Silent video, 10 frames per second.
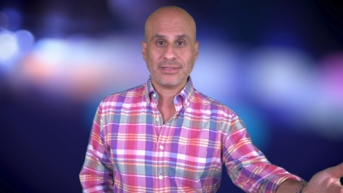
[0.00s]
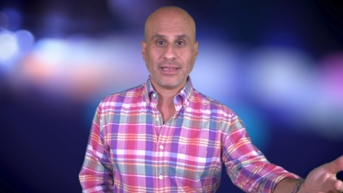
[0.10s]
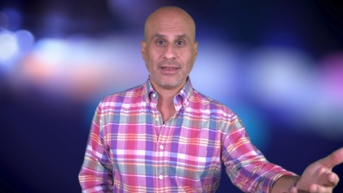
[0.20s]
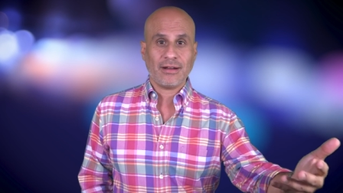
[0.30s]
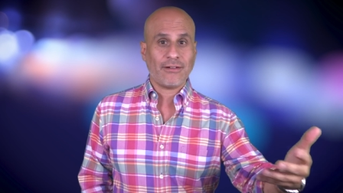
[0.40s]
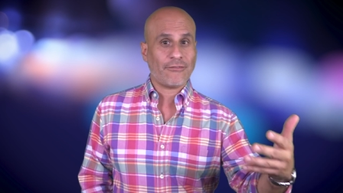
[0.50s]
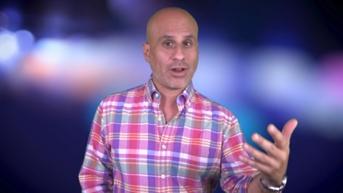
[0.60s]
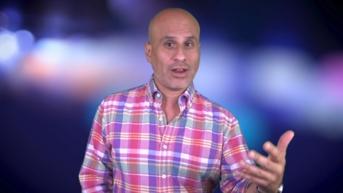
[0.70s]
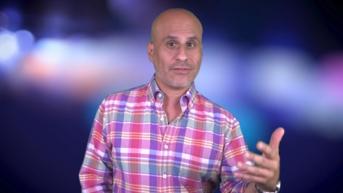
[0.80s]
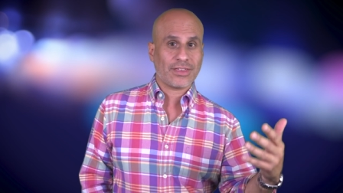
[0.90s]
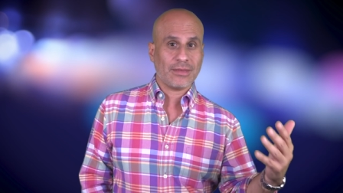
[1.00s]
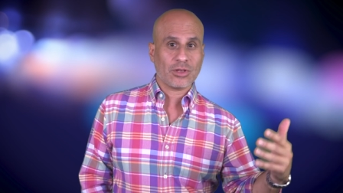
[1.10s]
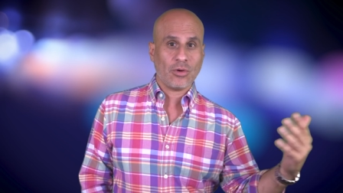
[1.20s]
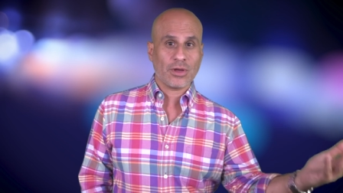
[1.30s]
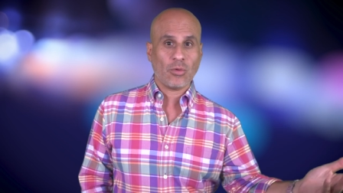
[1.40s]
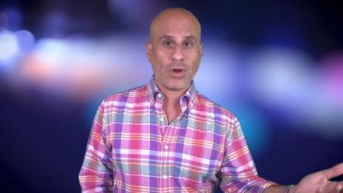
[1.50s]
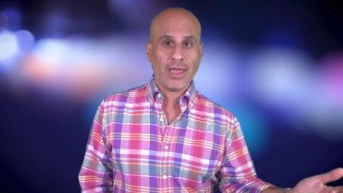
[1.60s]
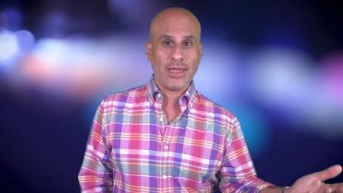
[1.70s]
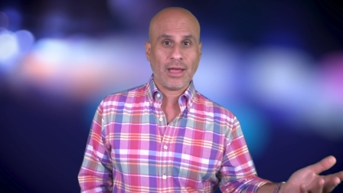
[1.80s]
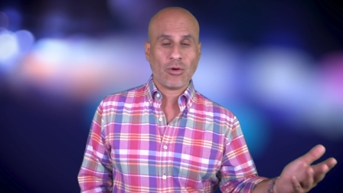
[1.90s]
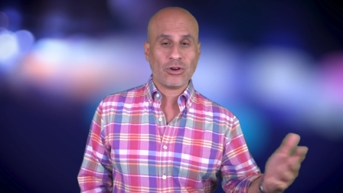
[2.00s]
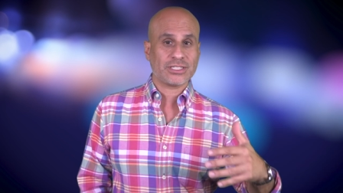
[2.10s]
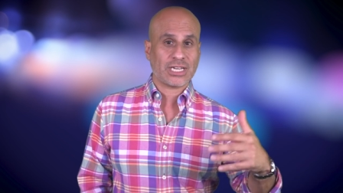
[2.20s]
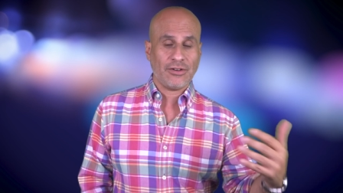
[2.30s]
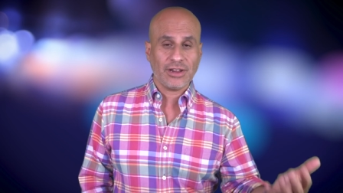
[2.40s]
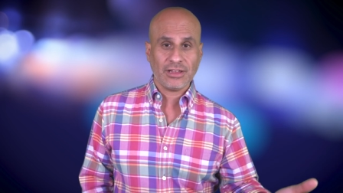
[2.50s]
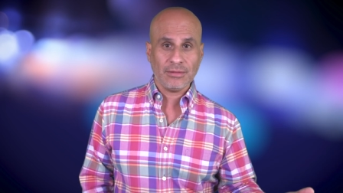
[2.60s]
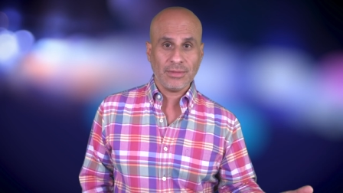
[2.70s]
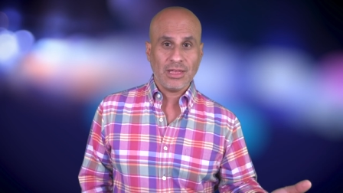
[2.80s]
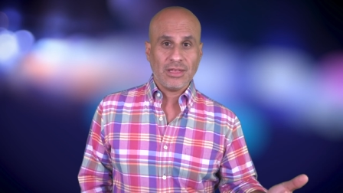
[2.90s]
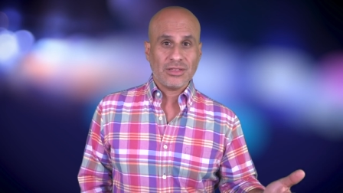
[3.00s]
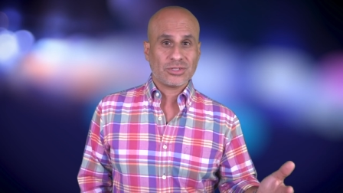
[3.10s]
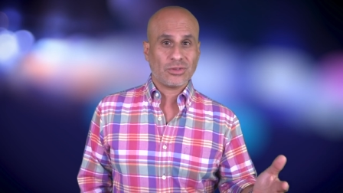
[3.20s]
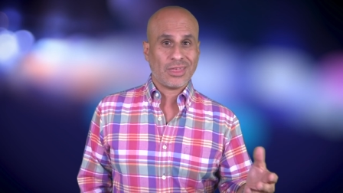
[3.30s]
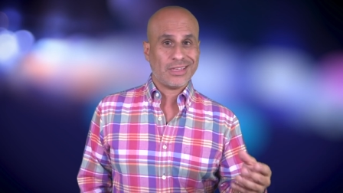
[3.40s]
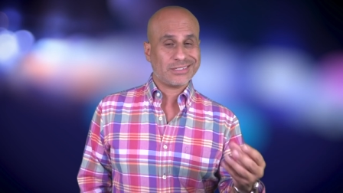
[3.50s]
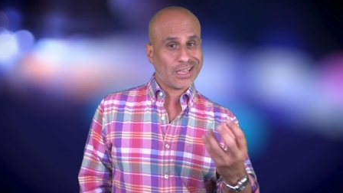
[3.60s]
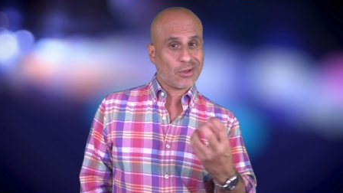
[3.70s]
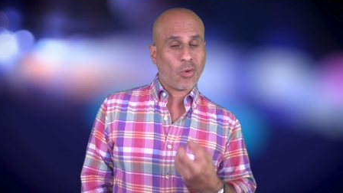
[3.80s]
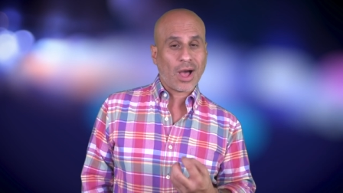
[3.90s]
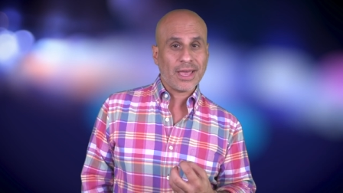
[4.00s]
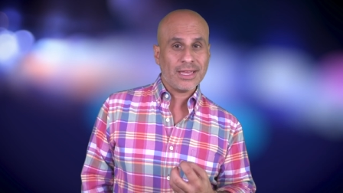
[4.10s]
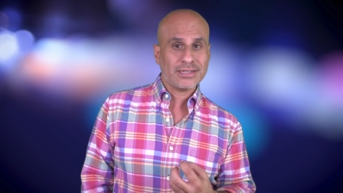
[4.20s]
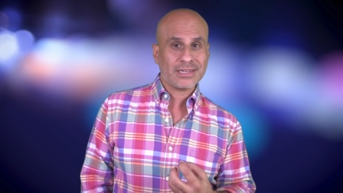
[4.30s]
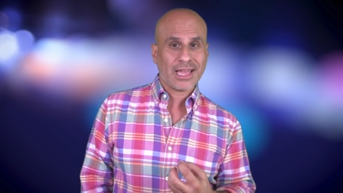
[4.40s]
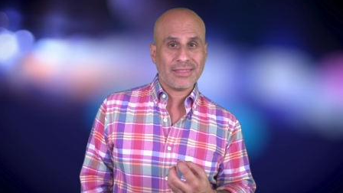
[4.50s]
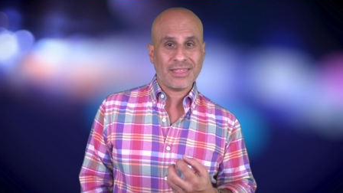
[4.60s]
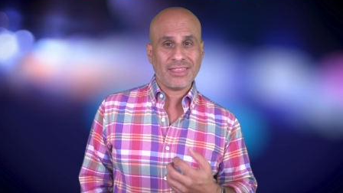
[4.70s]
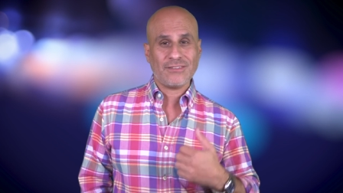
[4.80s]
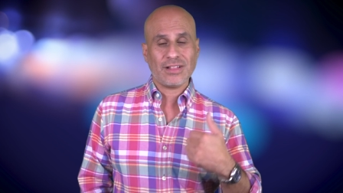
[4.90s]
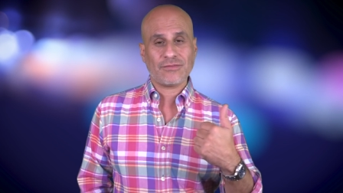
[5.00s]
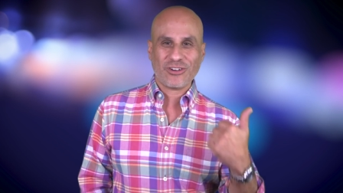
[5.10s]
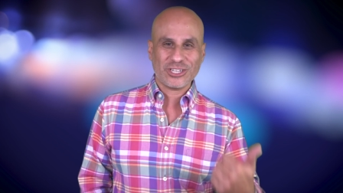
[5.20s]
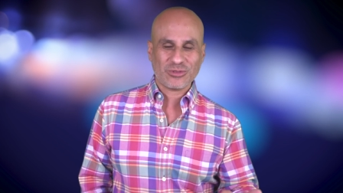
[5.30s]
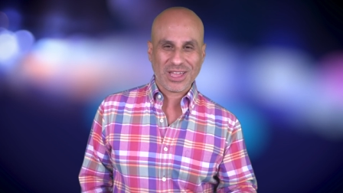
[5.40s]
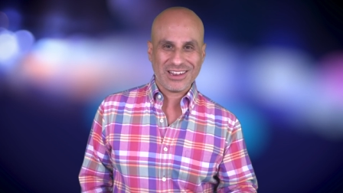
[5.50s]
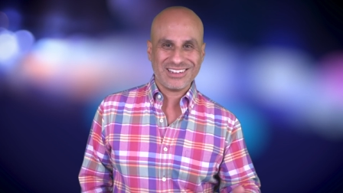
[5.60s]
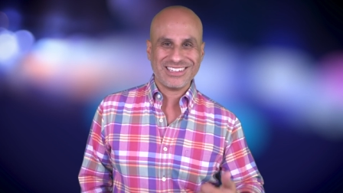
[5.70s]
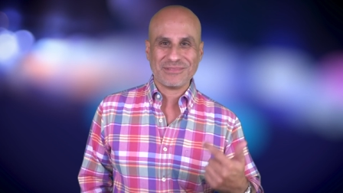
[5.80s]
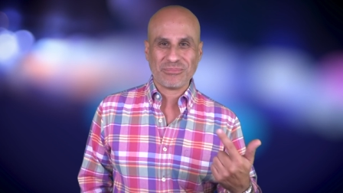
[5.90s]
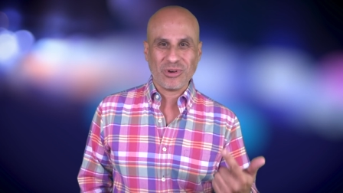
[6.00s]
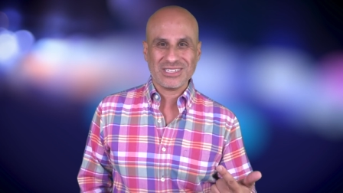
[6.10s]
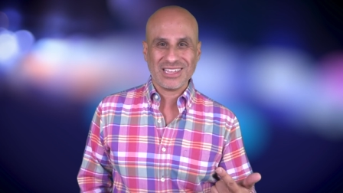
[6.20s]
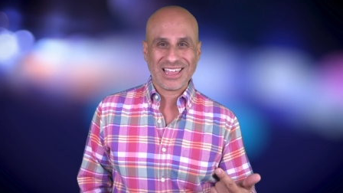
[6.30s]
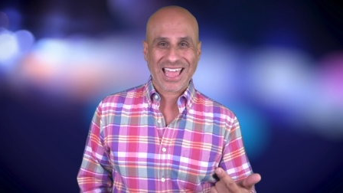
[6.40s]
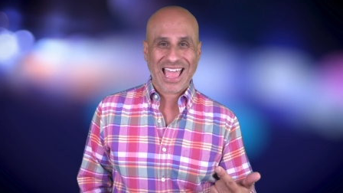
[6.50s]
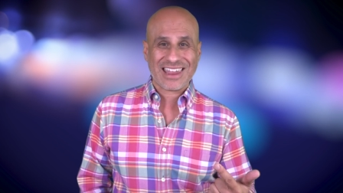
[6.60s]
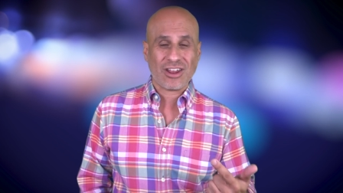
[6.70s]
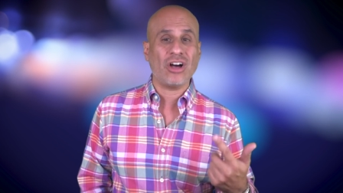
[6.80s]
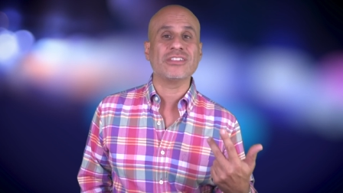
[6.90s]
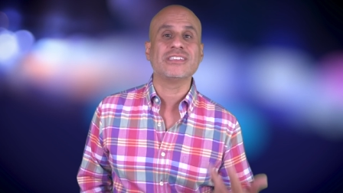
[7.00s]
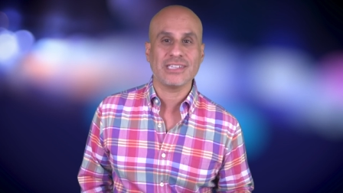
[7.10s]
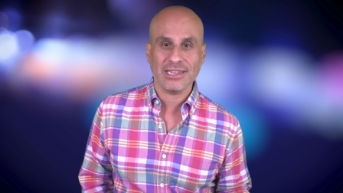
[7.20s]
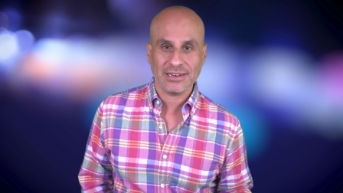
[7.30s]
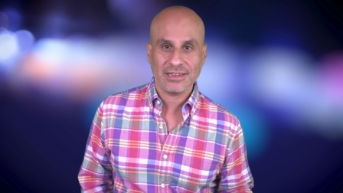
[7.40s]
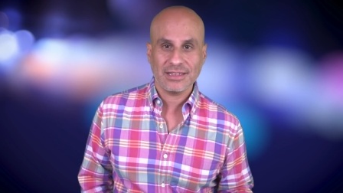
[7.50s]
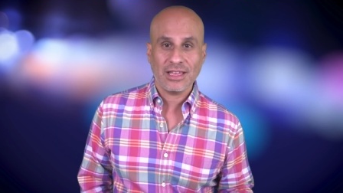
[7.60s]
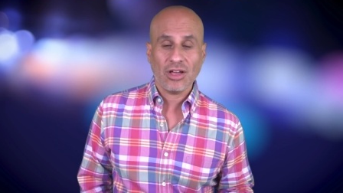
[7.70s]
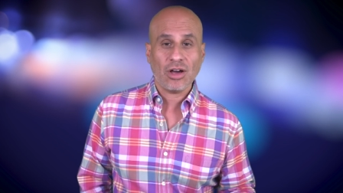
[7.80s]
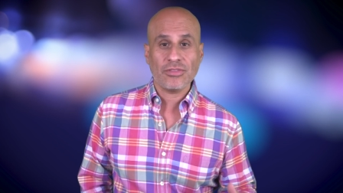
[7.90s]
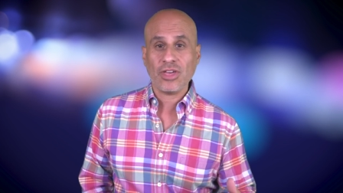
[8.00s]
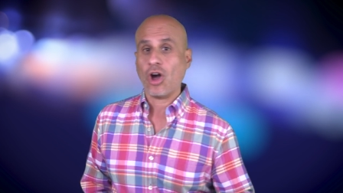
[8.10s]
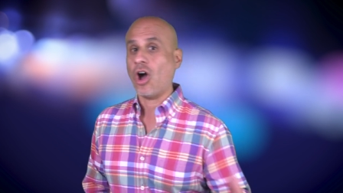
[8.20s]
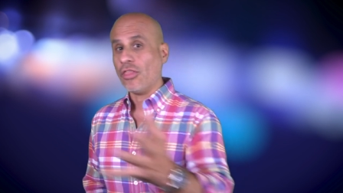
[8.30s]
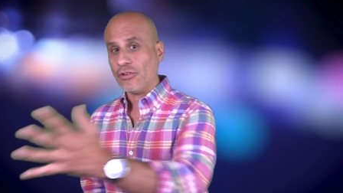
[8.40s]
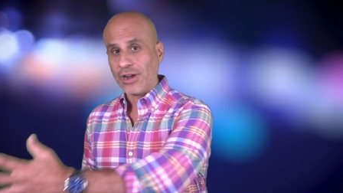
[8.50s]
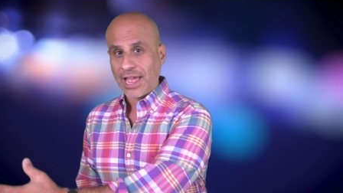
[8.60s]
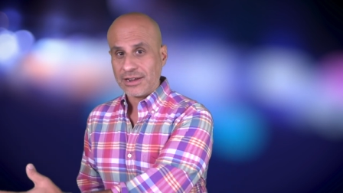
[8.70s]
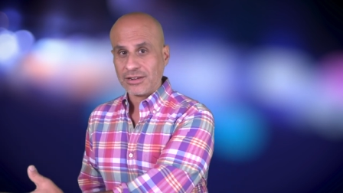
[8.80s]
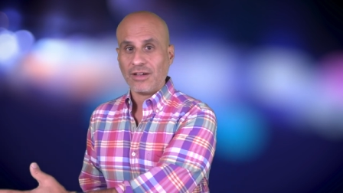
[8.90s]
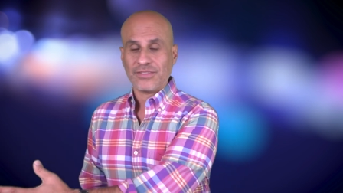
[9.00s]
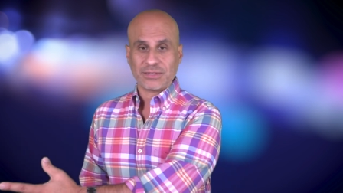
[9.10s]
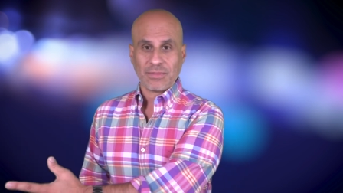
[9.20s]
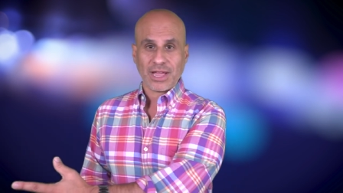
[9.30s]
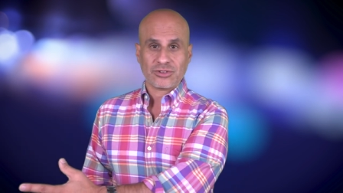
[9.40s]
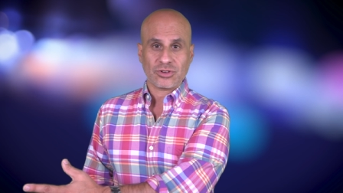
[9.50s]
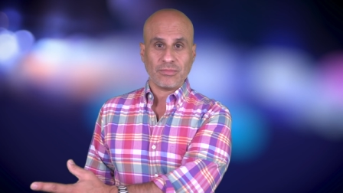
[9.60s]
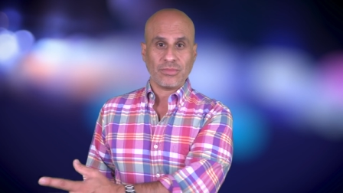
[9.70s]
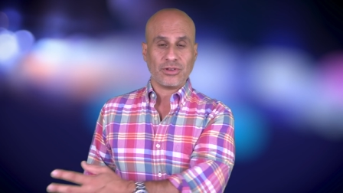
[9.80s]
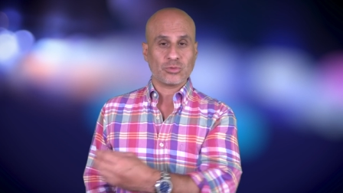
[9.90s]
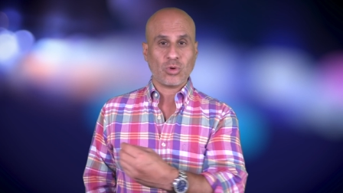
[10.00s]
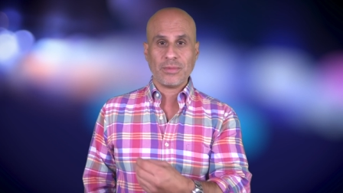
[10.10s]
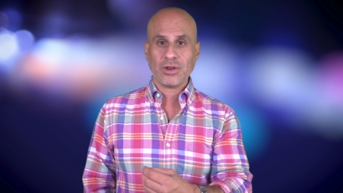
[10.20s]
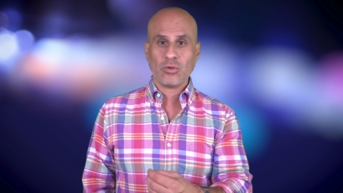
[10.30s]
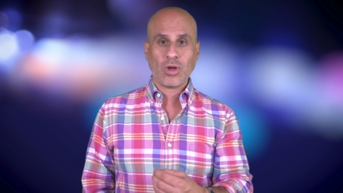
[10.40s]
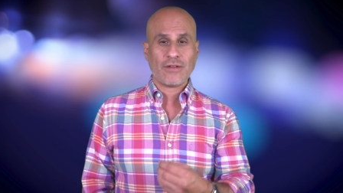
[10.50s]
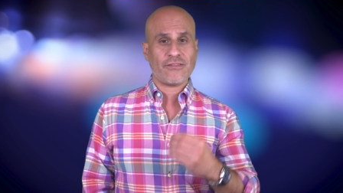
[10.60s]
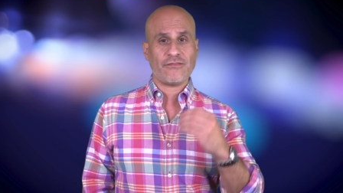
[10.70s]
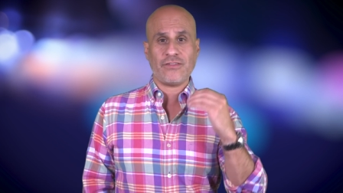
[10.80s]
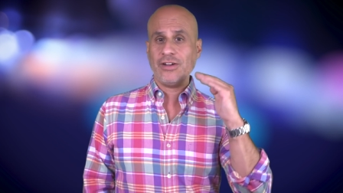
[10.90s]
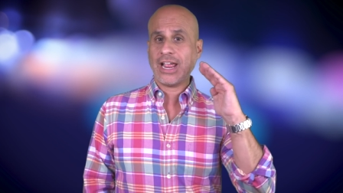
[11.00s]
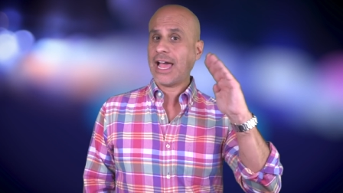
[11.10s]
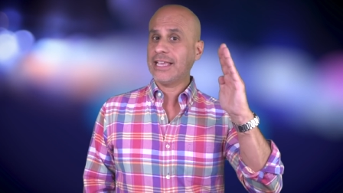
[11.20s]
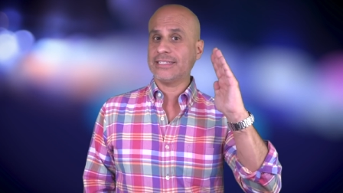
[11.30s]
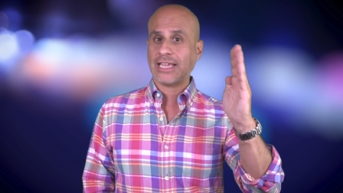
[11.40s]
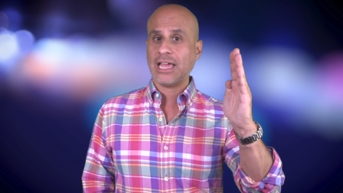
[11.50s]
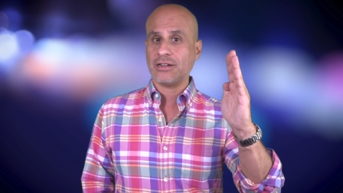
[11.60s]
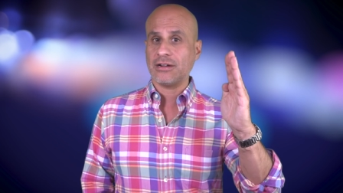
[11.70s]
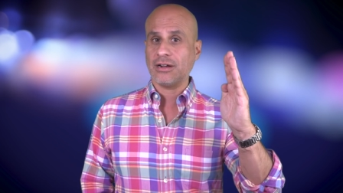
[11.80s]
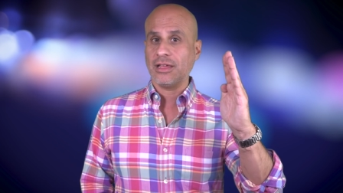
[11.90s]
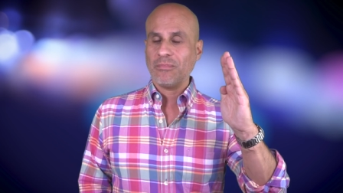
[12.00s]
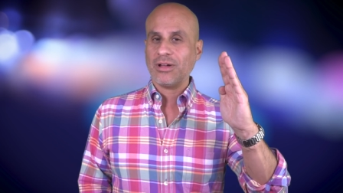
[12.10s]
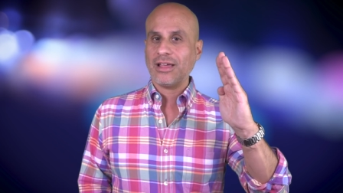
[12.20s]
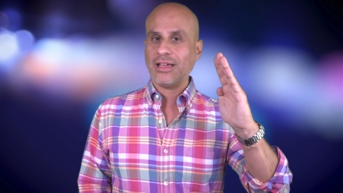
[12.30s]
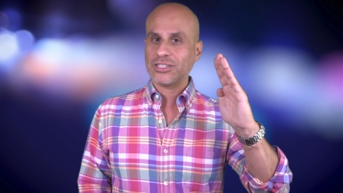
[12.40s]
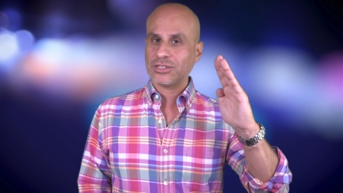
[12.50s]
they are afraid of him going away or scaring him. So they stay quiet and then they feel frustrated, disappointed, and unseen. On the other end of the spectrum, there's women who have a very high standard but